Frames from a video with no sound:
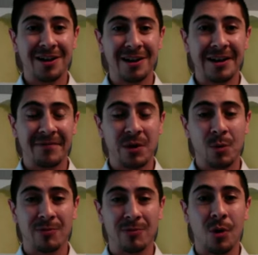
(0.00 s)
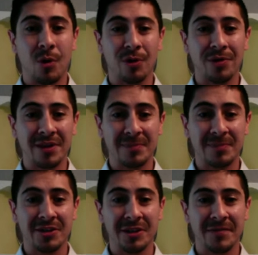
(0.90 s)
going to definitely want to record this,
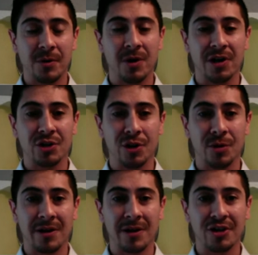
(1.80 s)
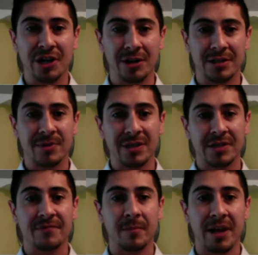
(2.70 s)
especially if you want to turn around and share some of this
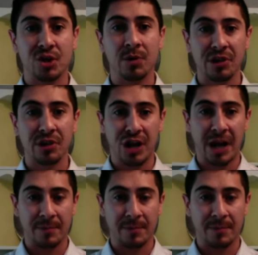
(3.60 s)
information with your chapter.